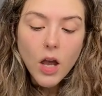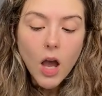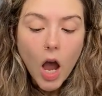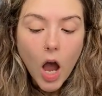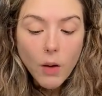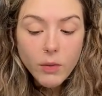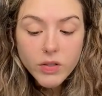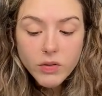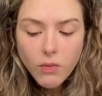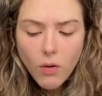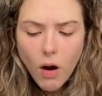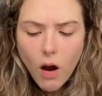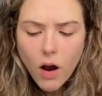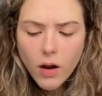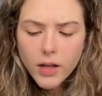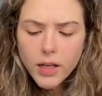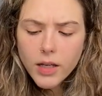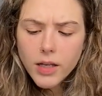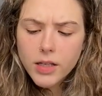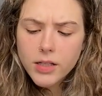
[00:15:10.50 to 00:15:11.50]
I was wrong,
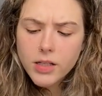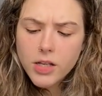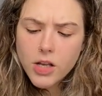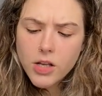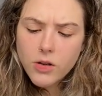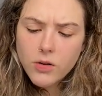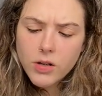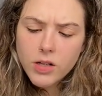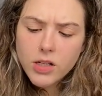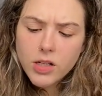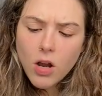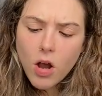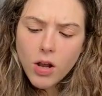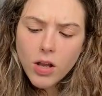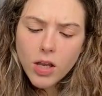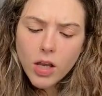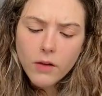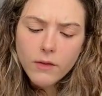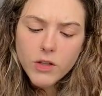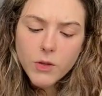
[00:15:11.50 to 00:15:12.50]
he continued, in
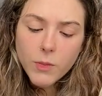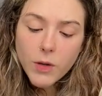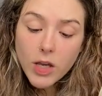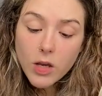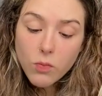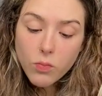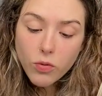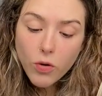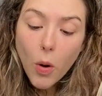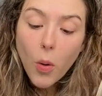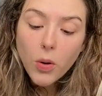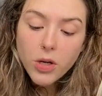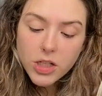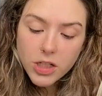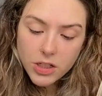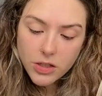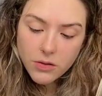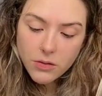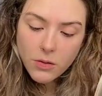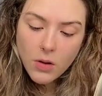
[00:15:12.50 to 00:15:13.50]
talking of its being broke to
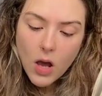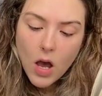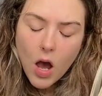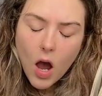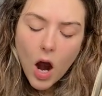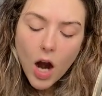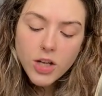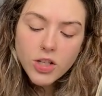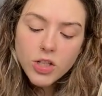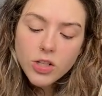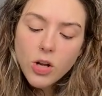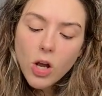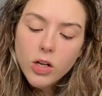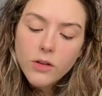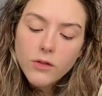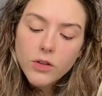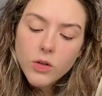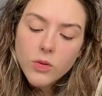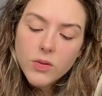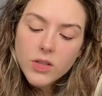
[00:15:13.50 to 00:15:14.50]
you. I should not
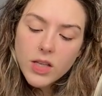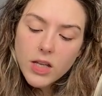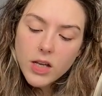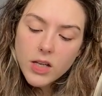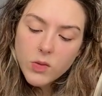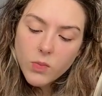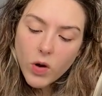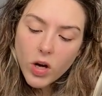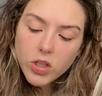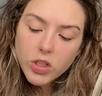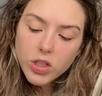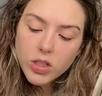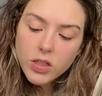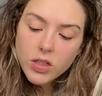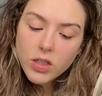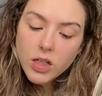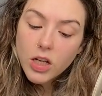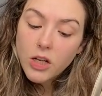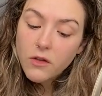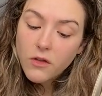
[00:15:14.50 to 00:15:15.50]
have used the
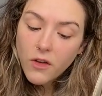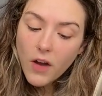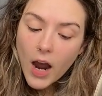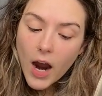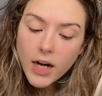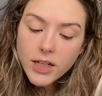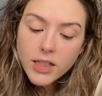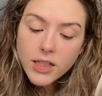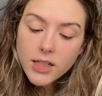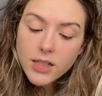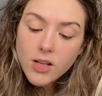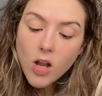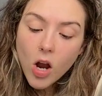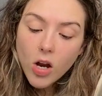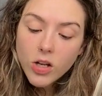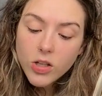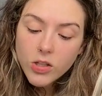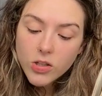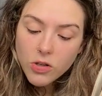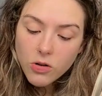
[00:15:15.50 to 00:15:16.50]
expression. In fact, it does not
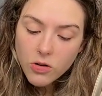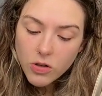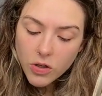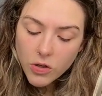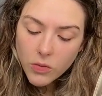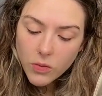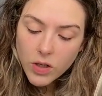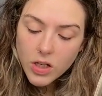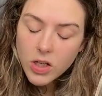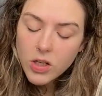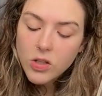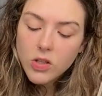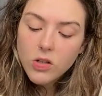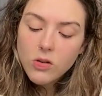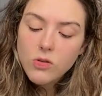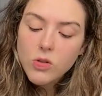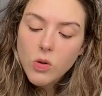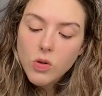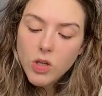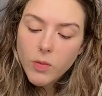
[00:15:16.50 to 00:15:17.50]
concern you. It
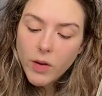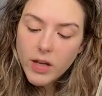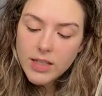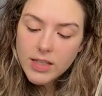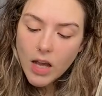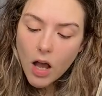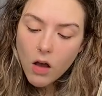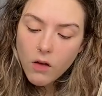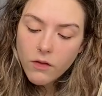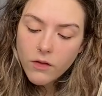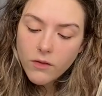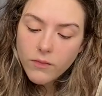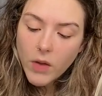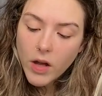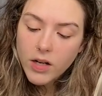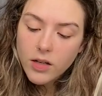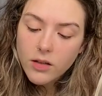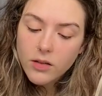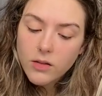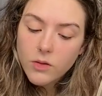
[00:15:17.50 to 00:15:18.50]
concerns only myself.
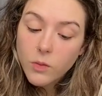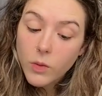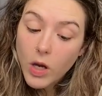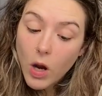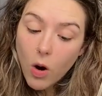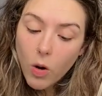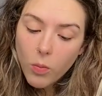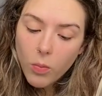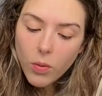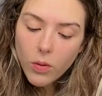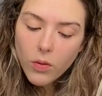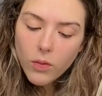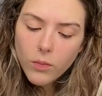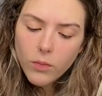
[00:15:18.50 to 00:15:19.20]
That is, we hope.